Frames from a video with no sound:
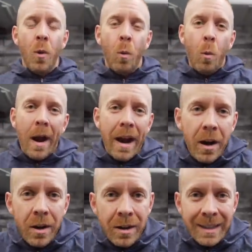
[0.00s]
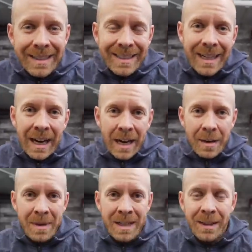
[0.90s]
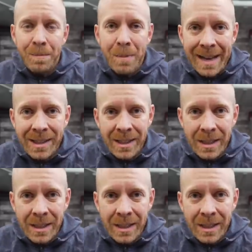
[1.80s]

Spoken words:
where time is best